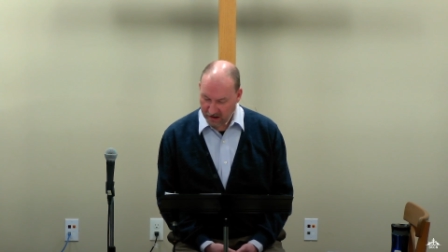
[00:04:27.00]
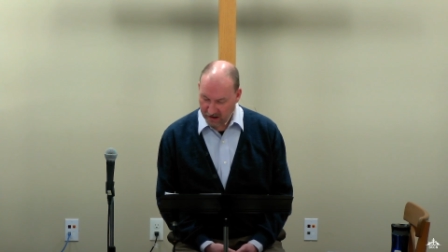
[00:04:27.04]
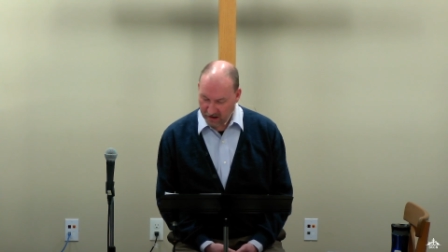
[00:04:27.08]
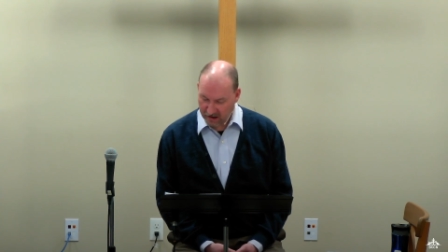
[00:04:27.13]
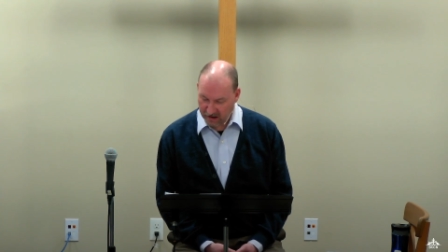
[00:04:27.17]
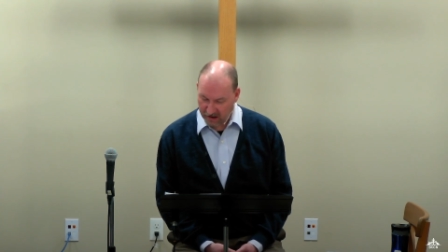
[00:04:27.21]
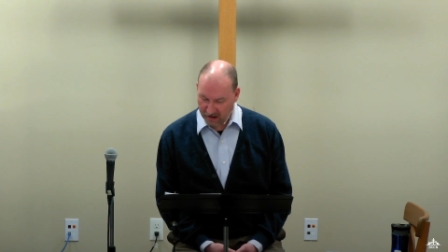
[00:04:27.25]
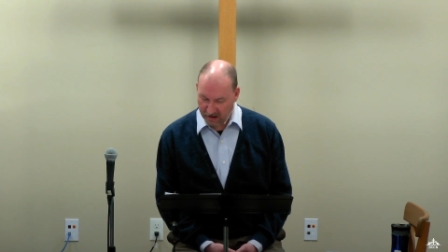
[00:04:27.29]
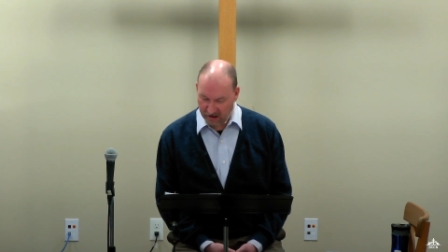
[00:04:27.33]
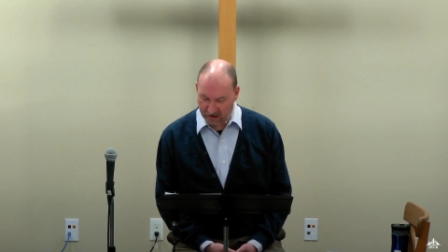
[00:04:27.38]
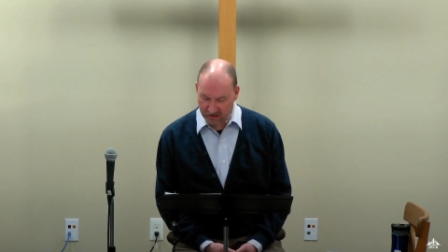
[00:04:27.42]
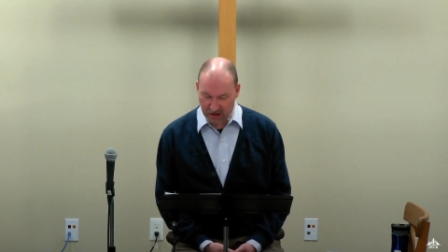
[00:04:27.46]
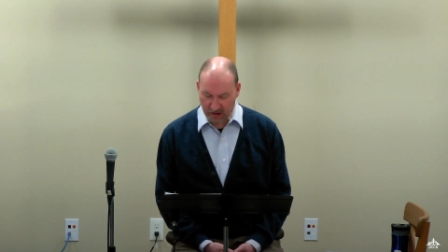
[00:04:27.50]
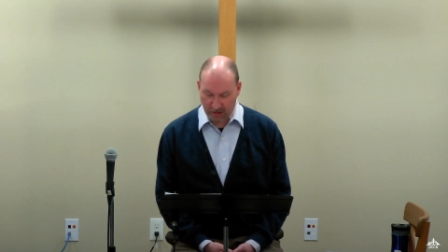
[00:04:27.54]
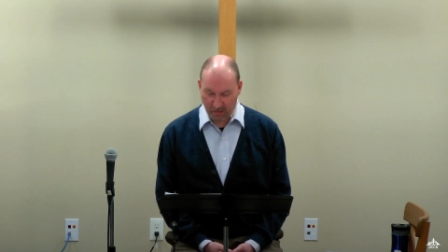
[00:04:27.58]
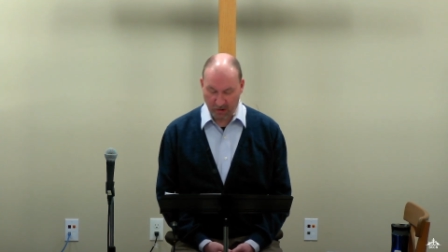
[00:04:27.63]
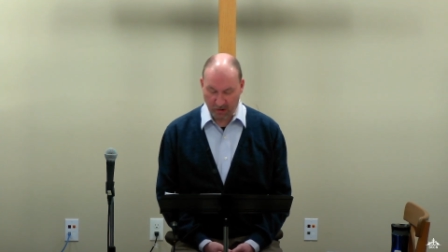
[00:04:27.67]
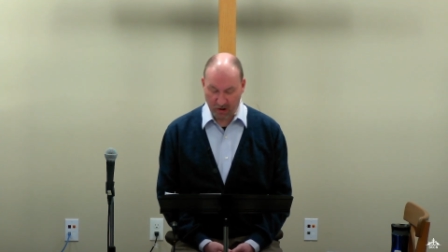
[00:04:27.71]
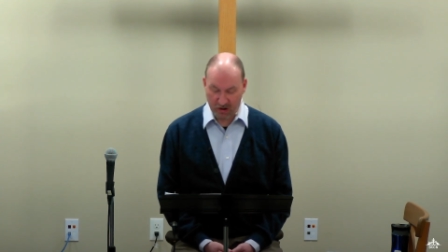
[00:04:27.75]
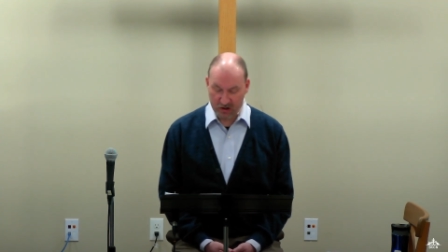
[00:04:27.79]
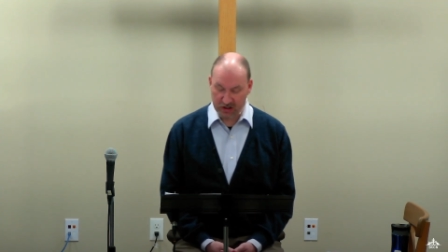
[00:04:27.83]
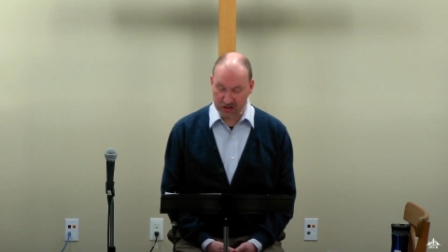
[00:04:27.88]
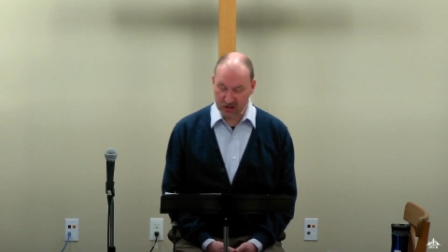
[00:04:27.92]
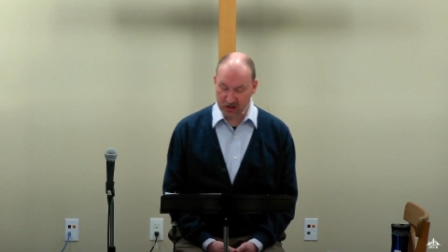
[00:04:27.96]
uh, the
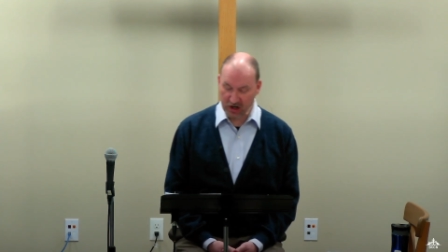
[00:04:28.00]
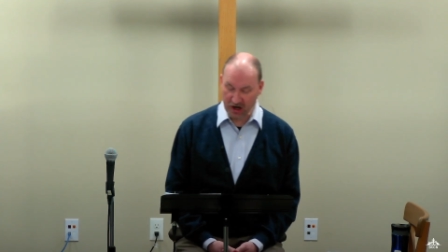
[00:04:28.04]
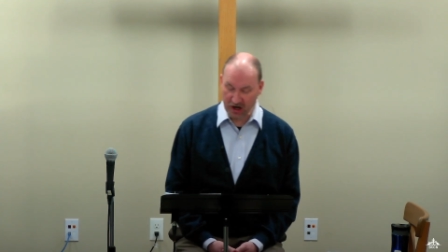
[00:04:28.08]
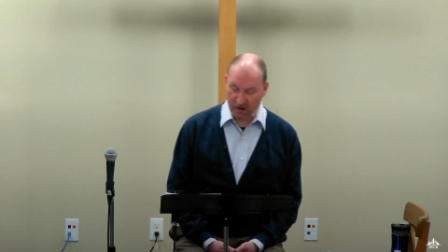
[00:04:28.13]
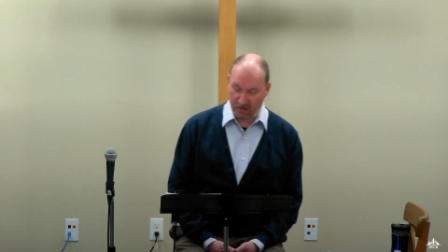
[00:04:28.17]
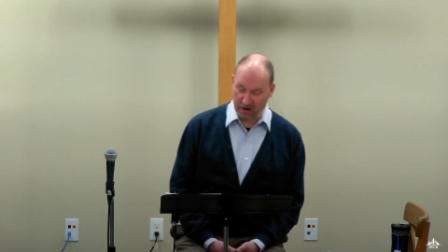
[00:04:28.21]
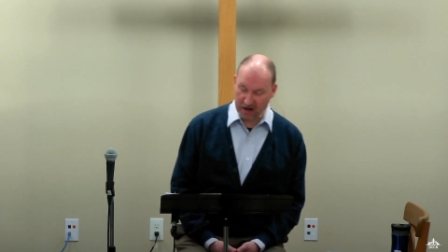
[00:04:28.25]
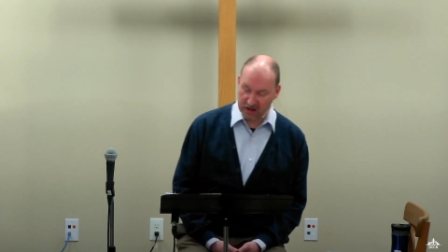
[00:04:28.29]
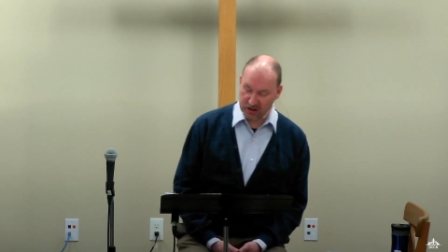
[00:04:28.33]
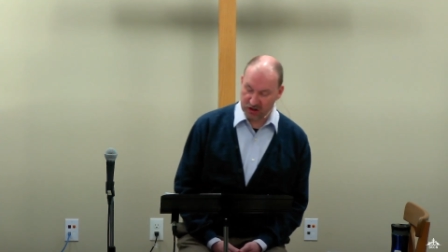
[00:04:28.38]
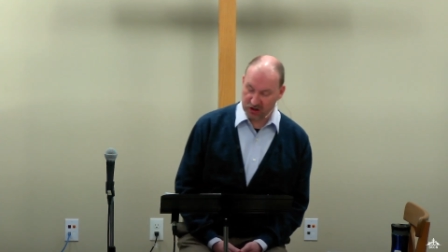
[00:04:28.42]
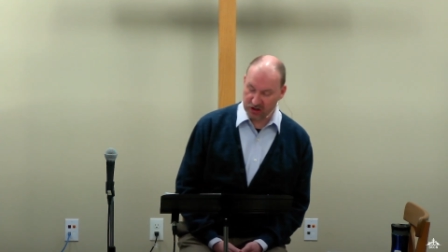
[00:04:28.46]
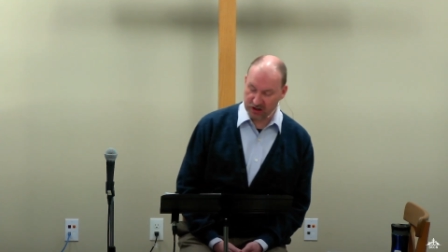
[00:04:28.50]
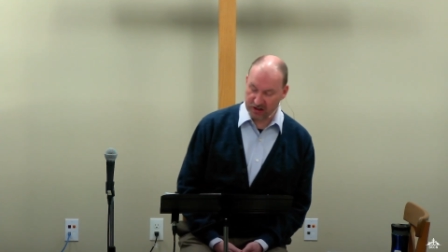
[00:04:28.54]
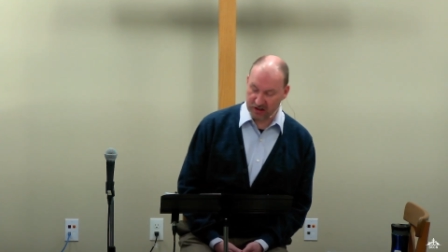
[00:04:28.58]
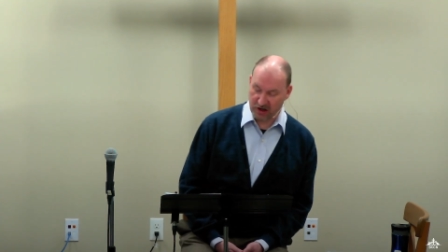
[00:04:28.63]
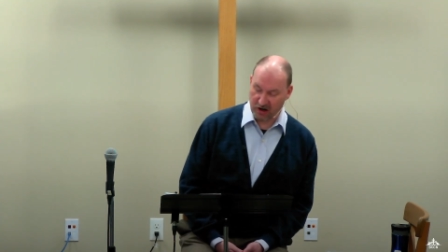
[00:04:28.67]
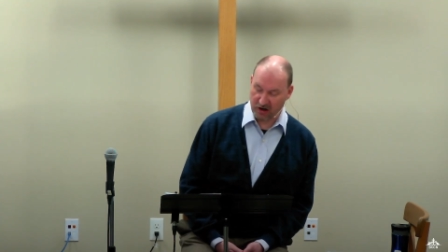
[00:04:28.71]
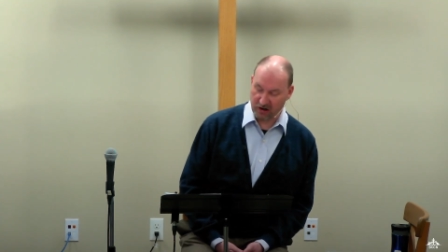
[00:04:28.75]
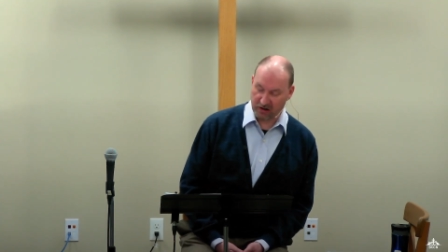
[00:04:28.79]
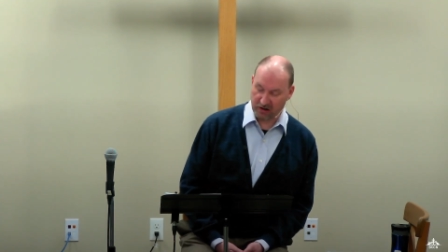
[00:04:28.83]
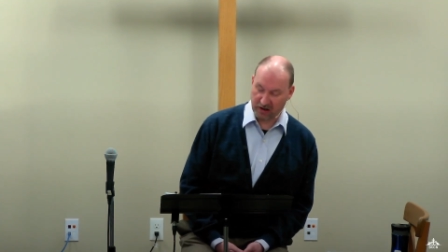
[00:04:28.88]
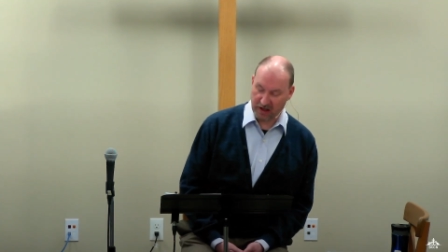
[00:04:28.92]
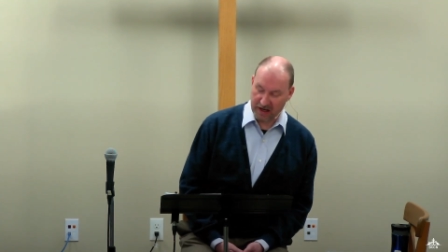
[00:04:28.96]
emerging generations
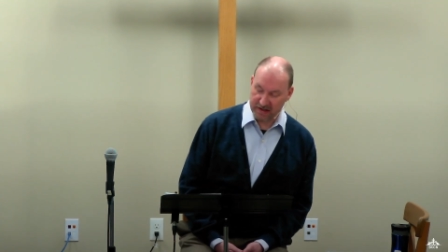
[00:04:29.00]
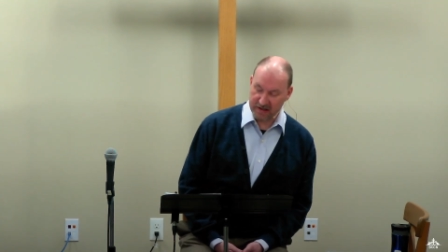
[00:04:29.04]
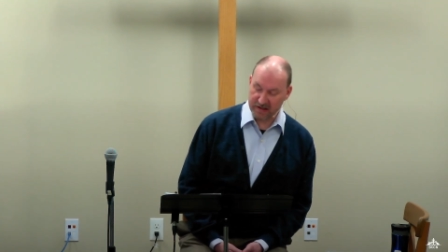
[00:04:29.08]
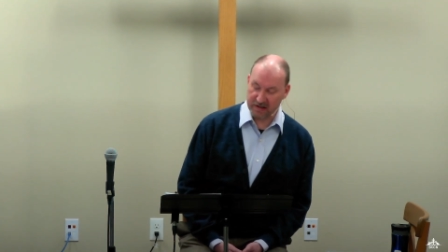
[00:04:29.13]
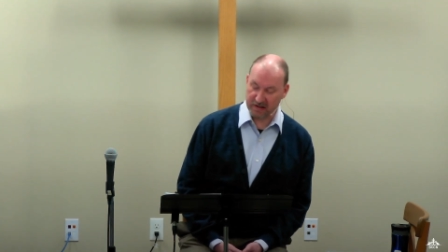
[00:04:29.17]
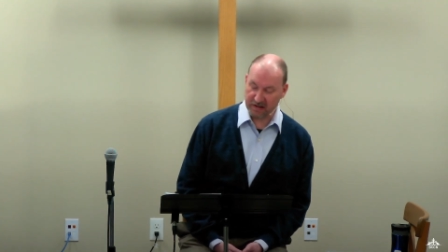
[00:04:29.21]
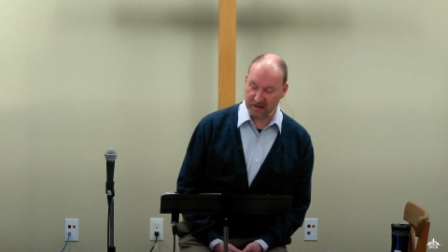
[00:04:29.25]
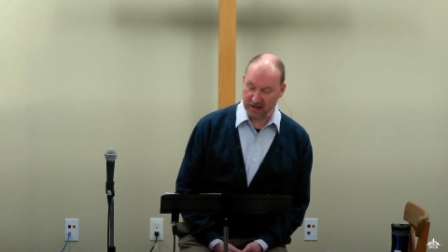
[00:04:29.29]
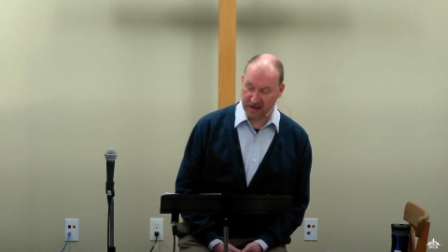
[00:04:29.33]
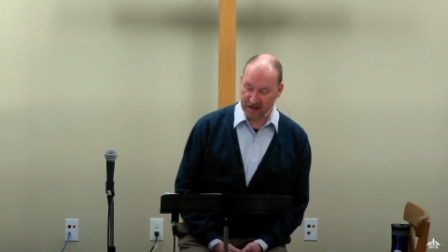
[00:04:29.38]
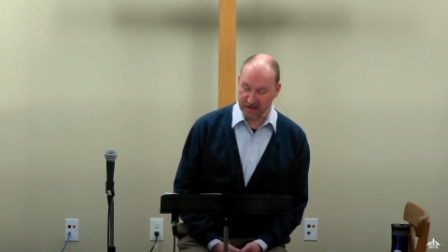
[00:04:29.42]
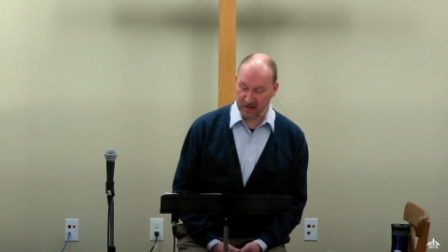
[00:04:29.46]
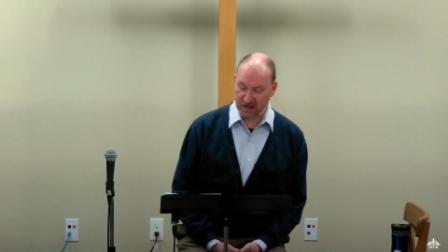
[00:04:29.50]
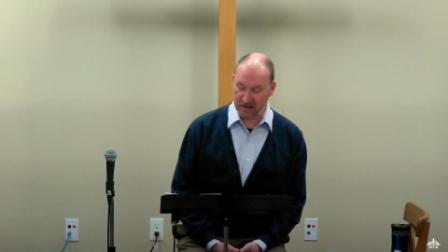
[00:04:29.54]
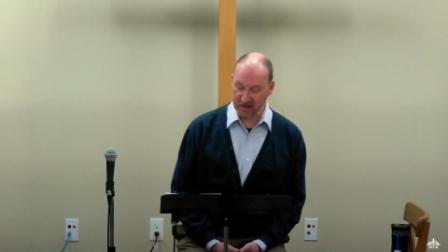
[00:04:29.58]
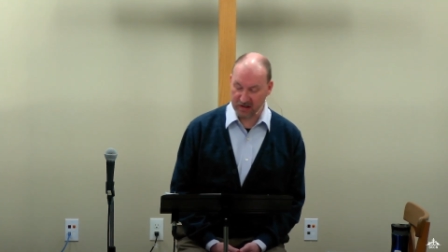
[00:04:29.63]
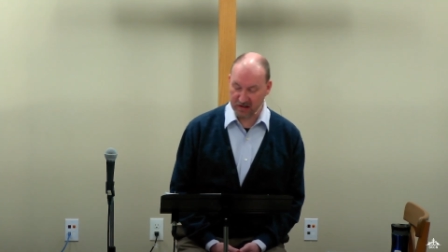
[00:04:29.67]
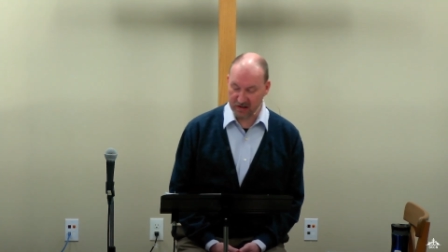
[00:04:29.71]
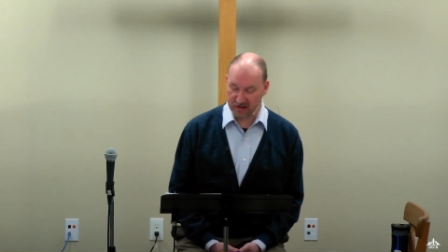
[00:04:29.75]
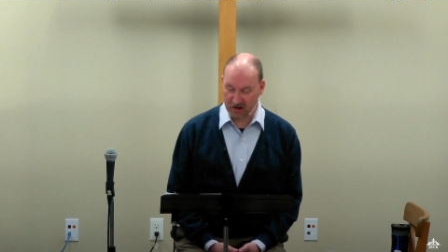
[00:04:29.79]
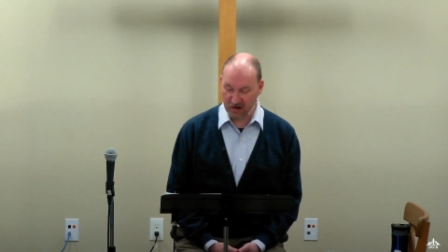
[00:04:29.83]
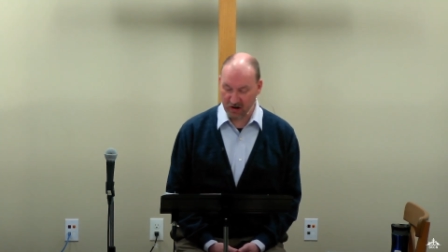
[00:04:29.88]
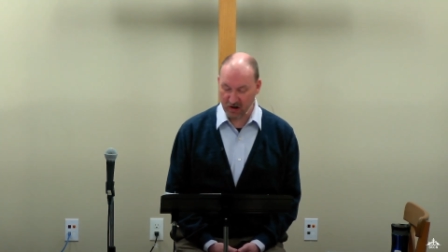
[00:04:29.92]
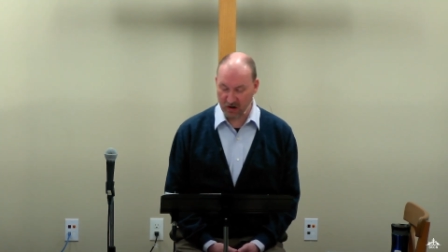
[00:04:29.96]
are less and less
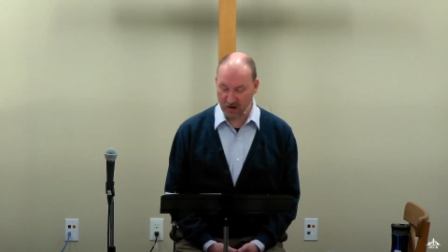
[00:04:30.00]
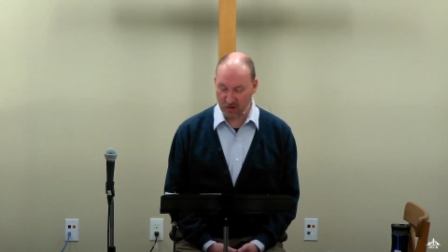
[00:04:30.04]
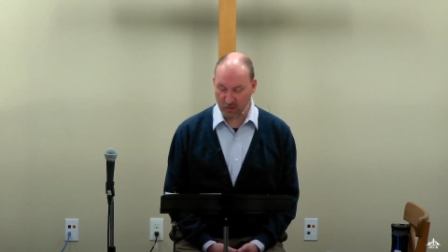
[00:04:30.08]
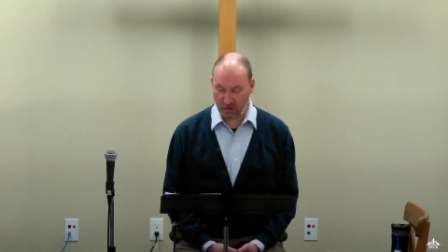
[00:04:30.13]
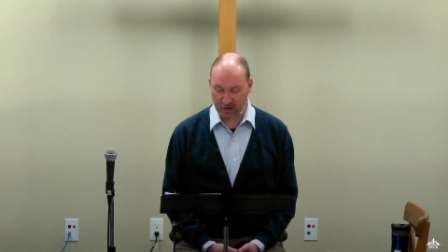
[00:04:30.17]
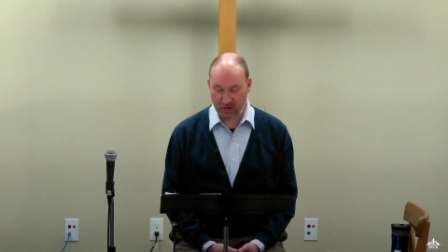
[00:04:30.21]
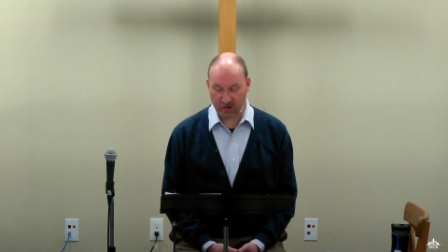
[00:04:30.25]
concerned with